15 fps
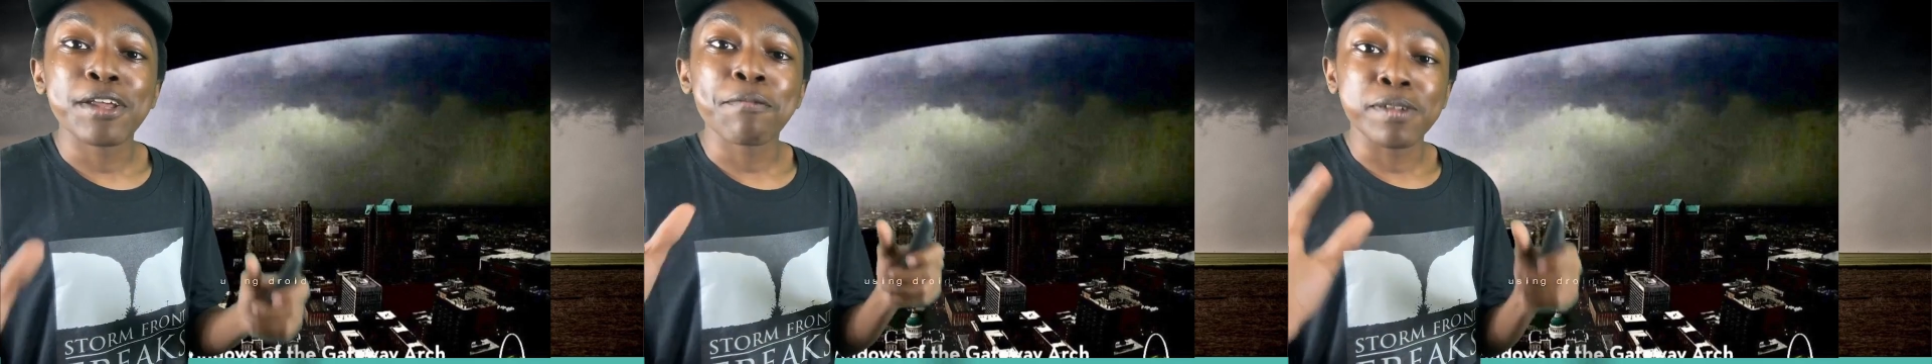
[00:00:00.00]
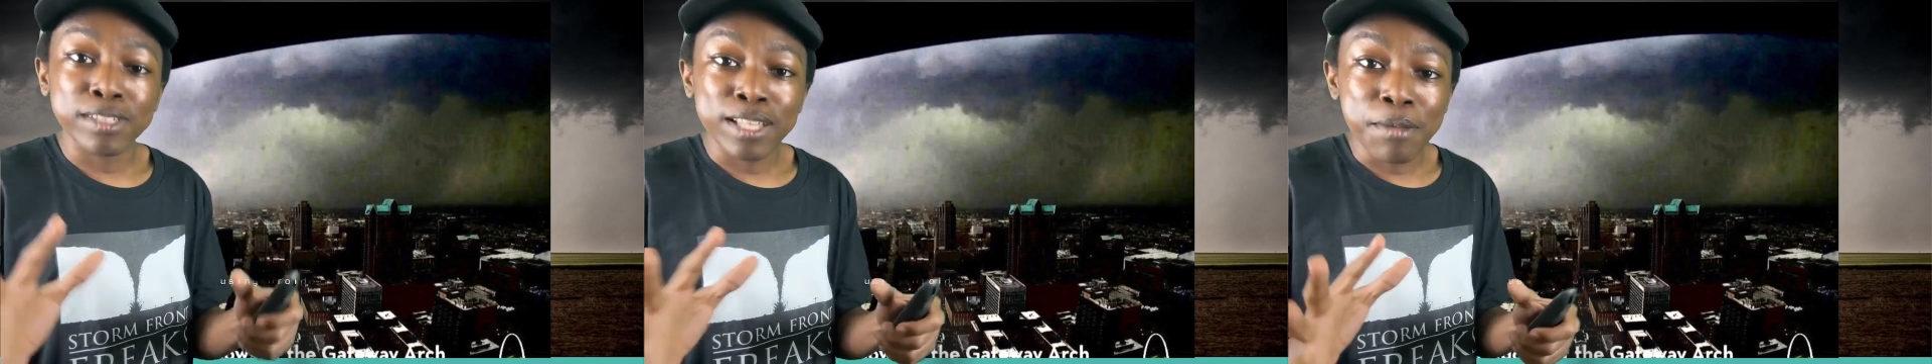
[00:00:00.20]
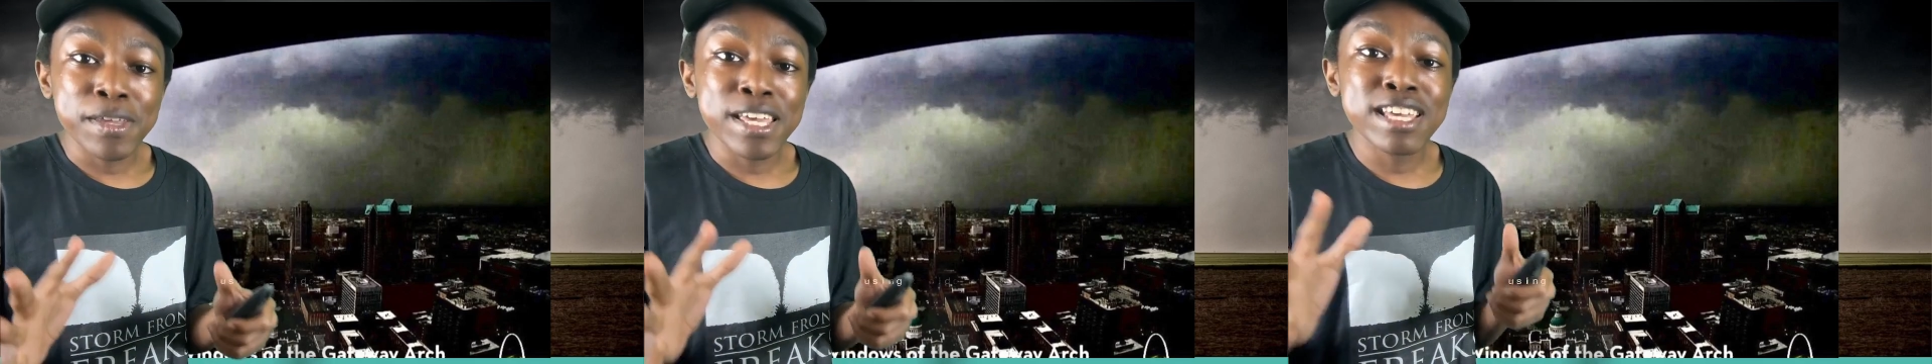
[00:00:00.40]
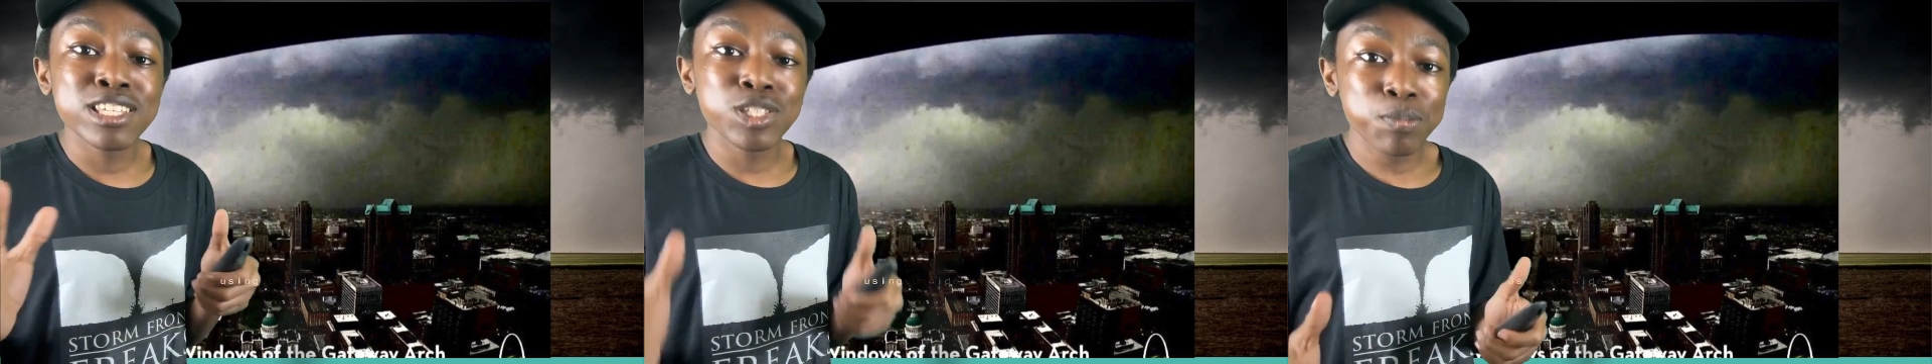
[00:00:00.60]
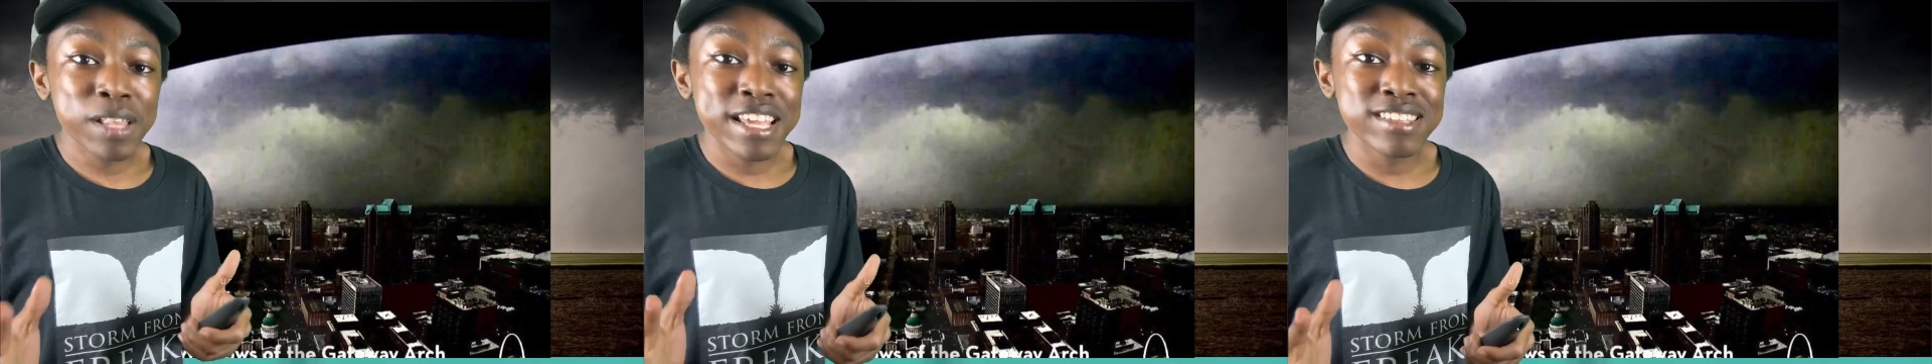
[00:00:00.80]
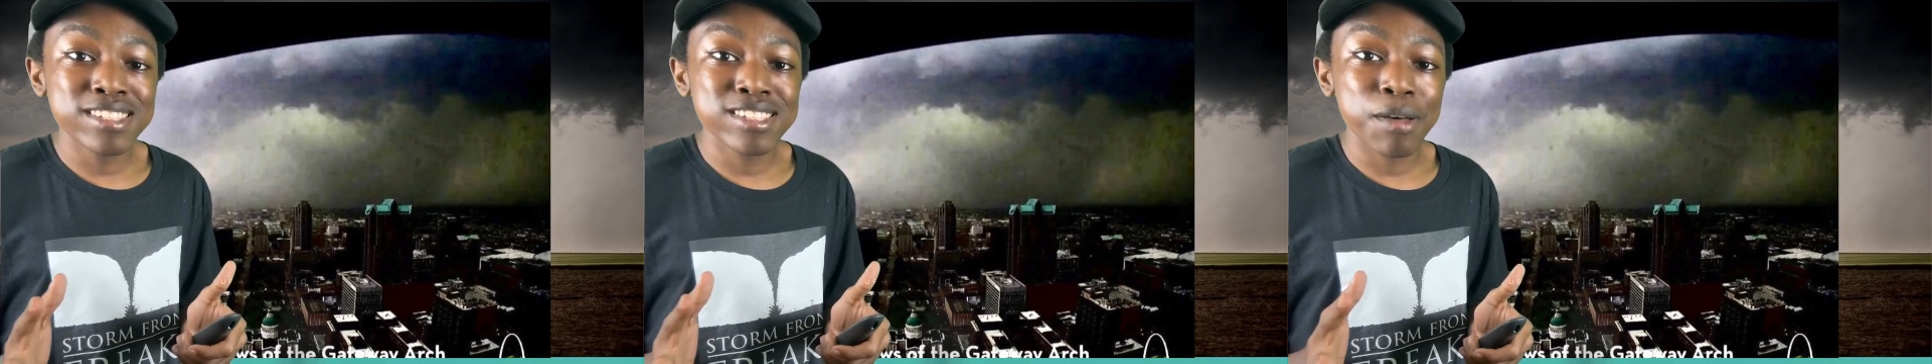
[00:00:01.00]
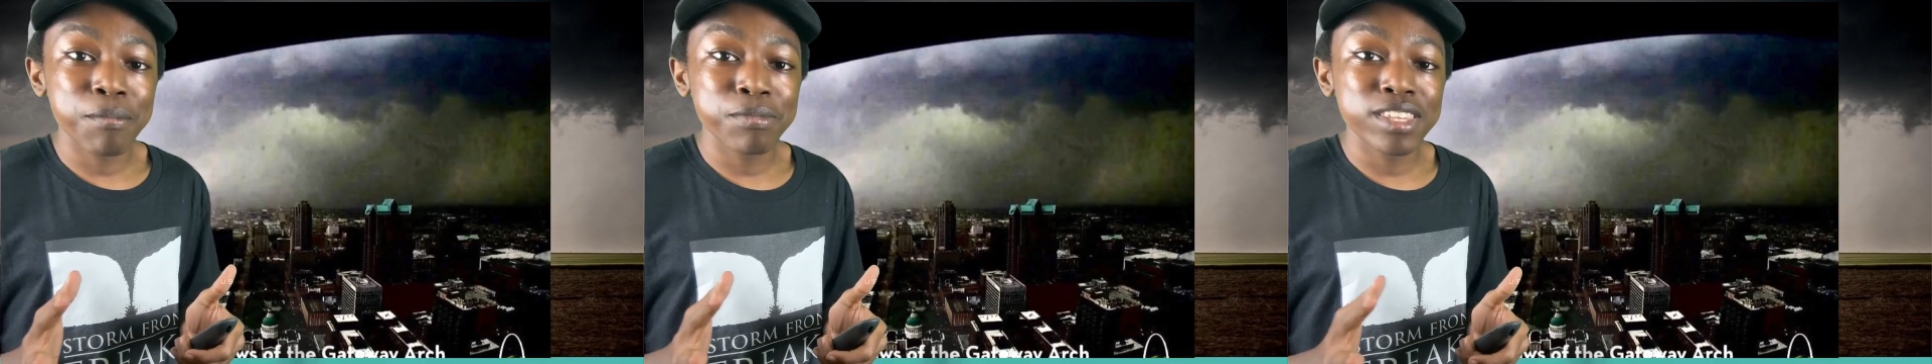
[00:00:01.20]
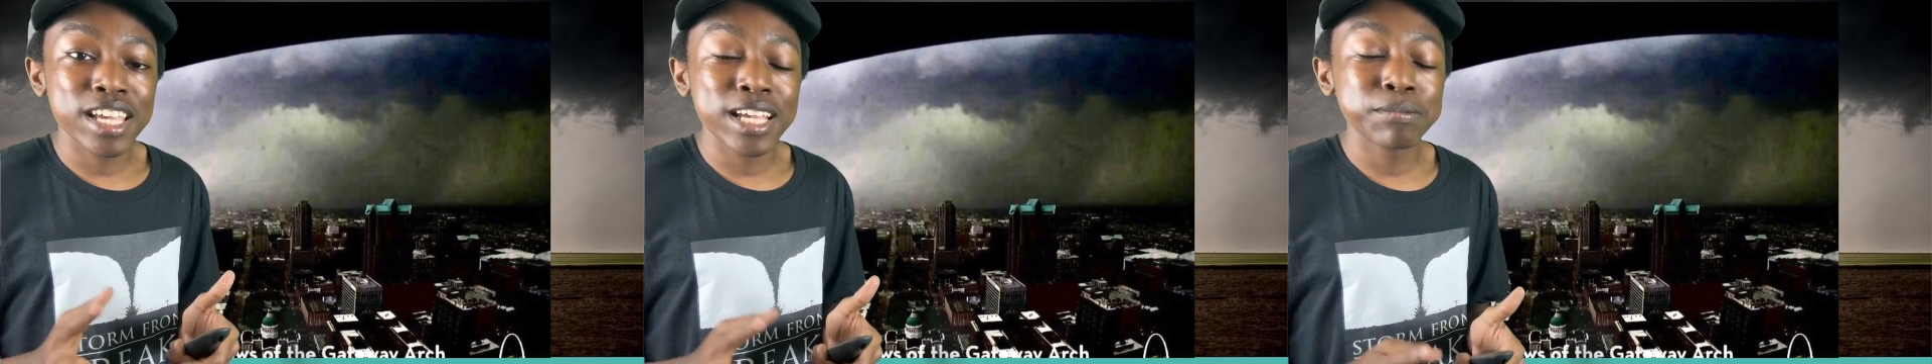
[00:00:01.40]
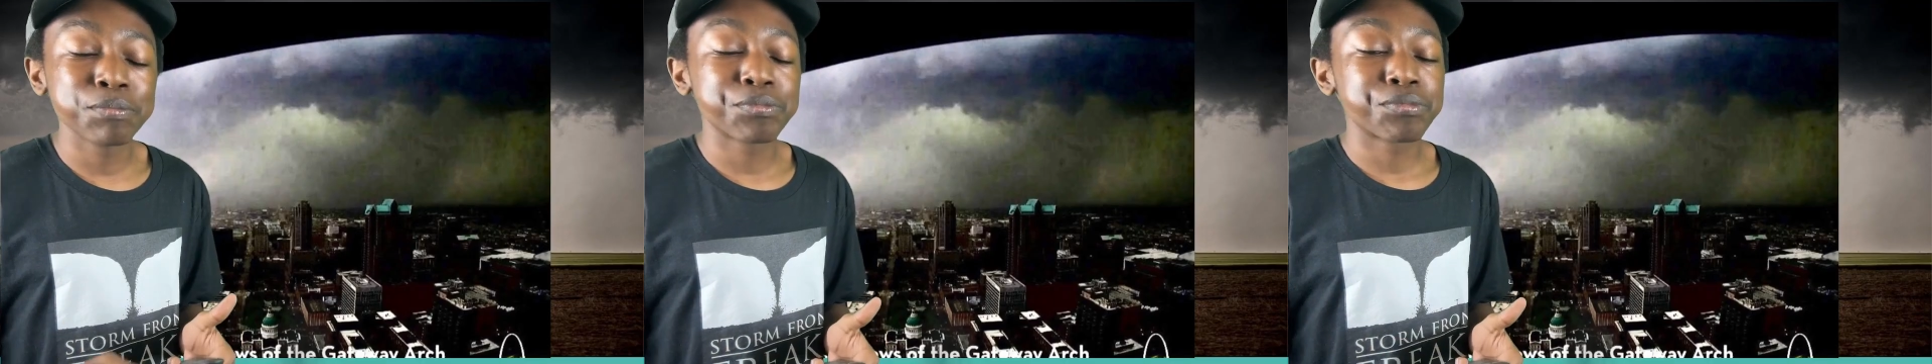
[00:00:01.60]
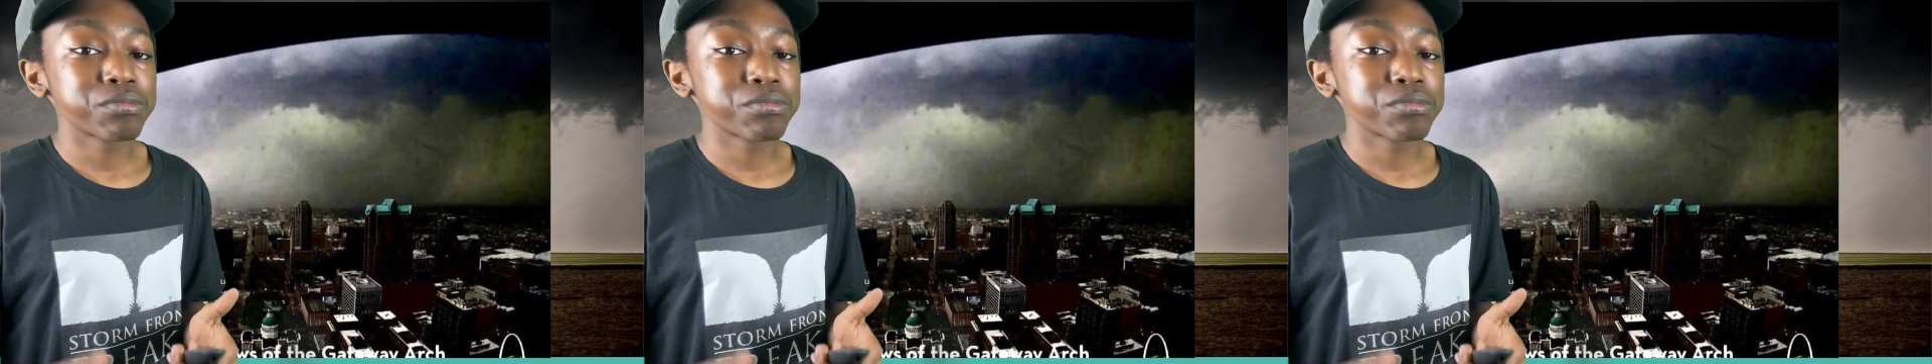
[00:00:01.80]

but let me explain something.